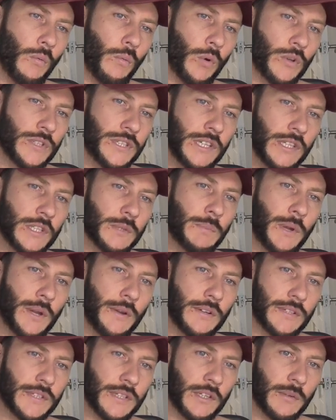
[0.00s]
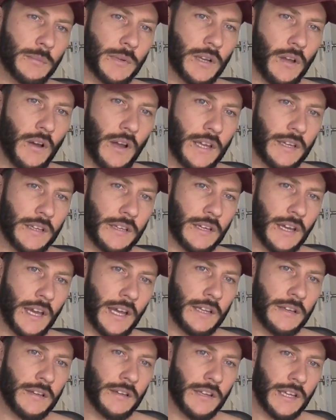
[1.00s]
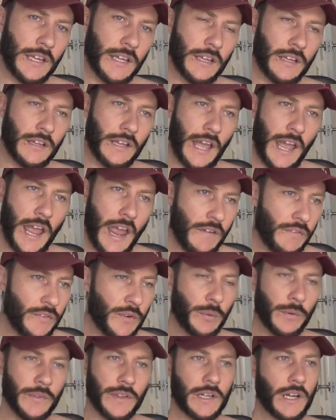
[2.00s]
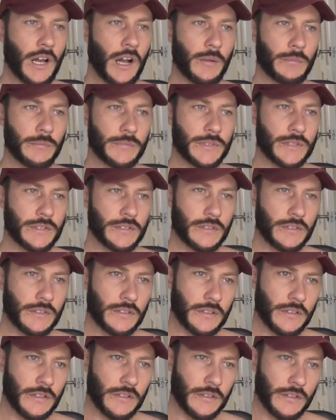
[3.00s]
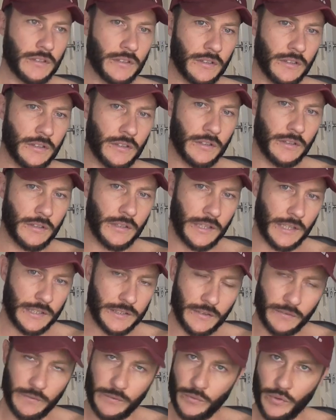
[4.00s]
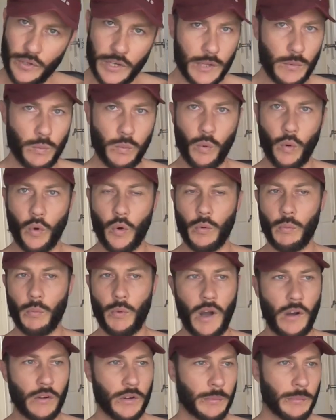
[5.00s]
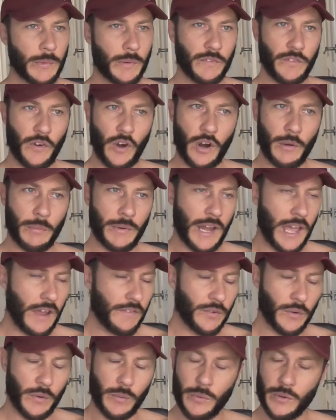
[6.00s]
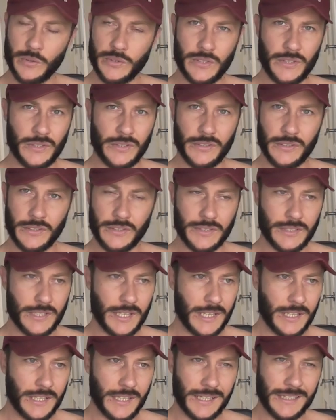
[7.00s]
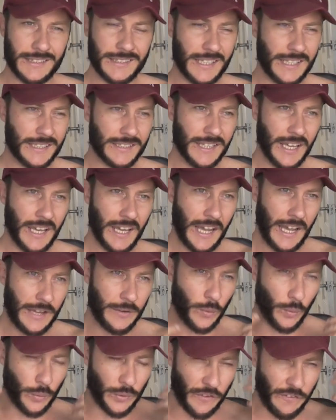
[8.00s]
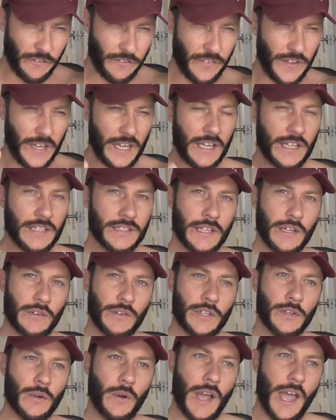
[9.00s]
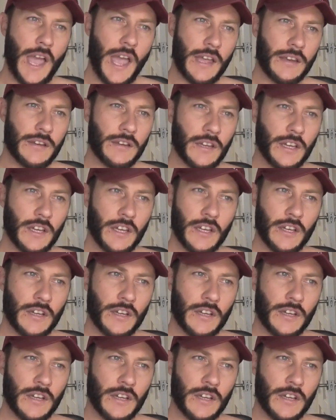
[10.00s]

what's the experience gonna be like? And everyone that comes, it's a really warm, welcoming environment. Everyone wants you to succeed, and it's all the fears that are in your head